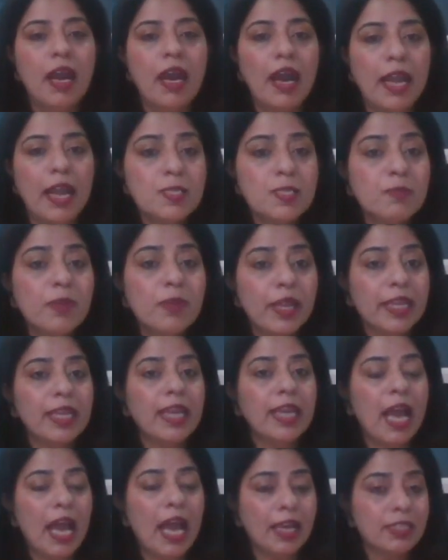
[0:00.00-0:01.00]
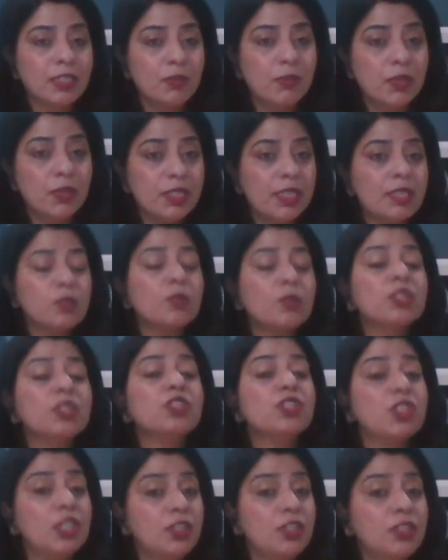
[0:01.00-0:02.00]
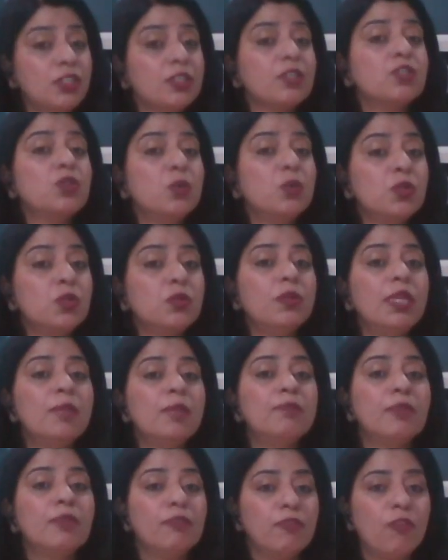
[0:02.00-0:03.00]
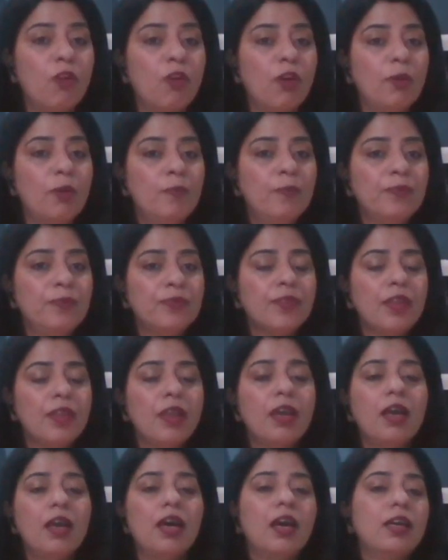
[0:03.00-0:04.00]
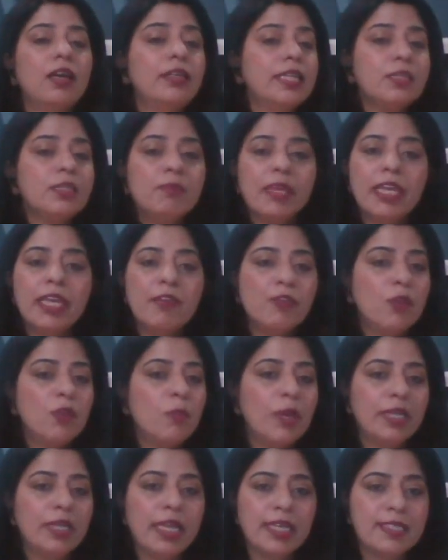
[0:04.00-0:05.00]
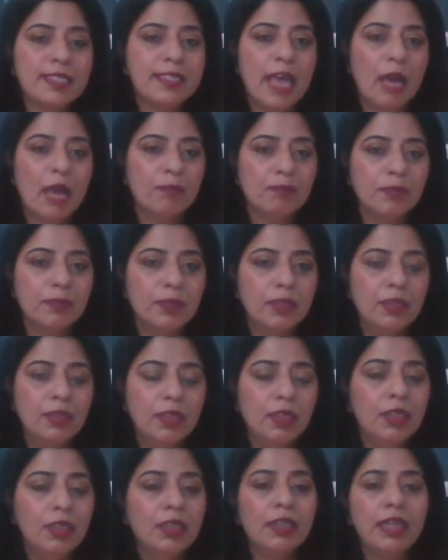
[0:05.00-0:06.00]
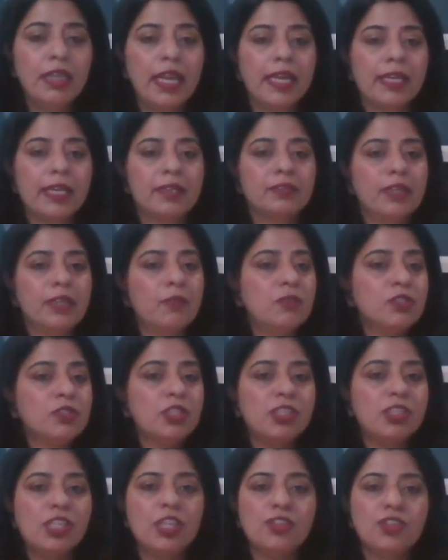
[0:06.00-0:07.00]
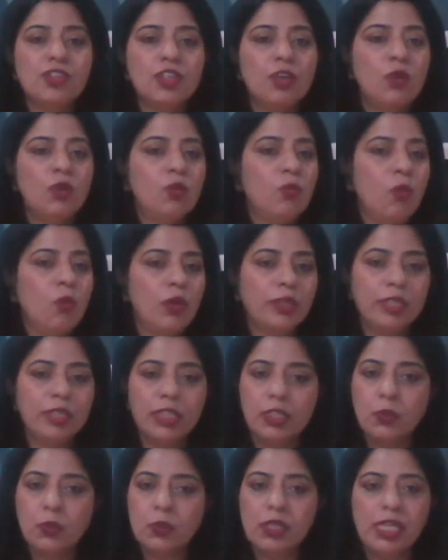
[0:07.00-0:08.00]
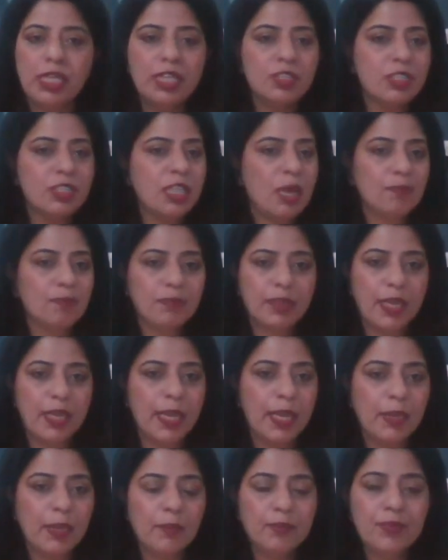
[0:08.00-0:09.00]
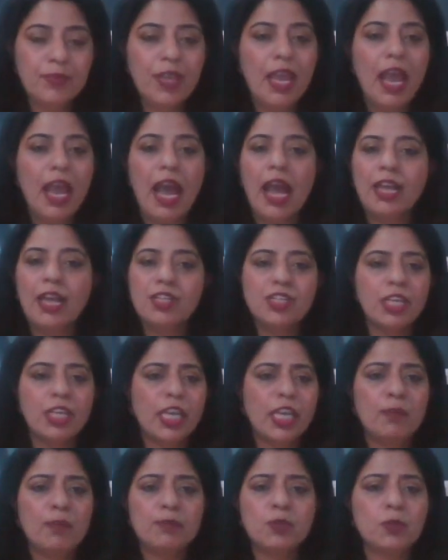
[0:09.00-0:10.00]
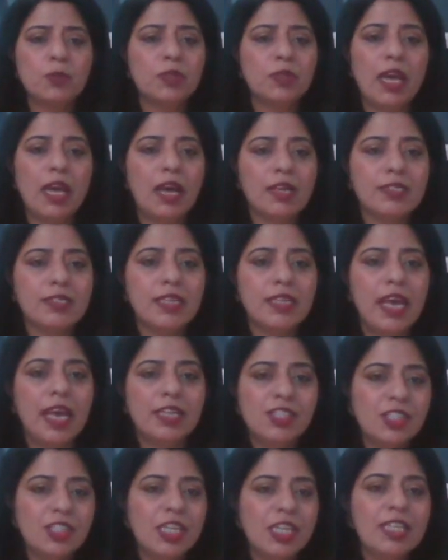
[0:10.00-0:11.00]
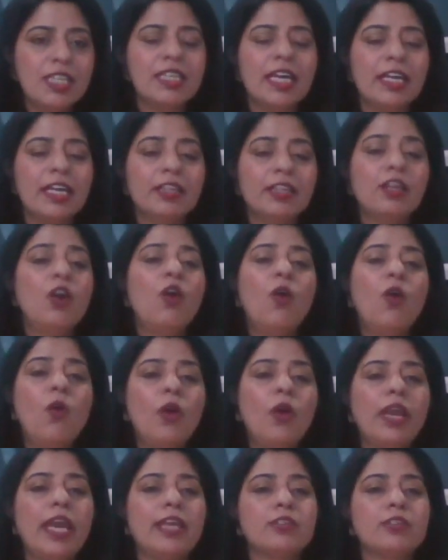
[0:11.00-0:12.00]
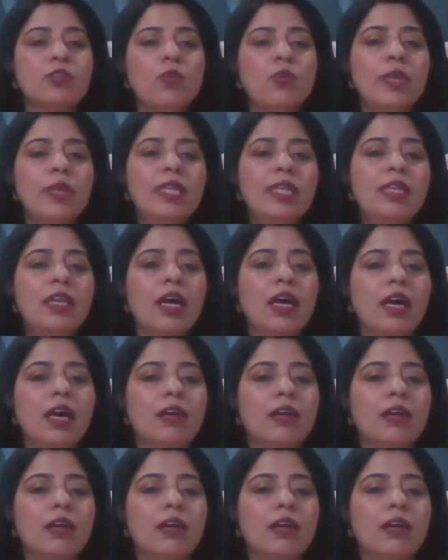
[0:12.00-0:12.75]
ice-breaking activities which teachers usually perform. Let me give you one example. Like there was a teacher who wanted to teach something and she came to class and she said, okay, so we'll